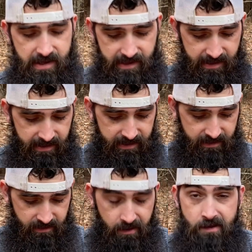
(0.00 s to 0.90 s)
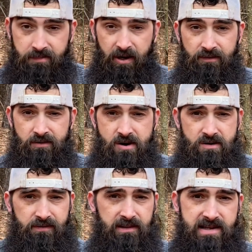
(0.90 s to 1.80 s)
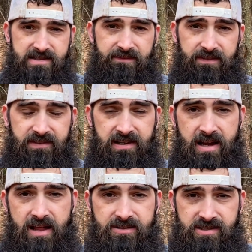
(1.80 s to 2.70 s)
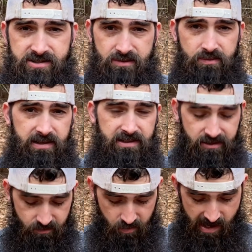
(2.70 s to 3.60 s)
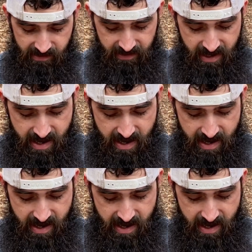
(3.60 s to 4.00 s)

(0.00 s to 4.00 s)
But overall, for less than $15, it's a really good wallet.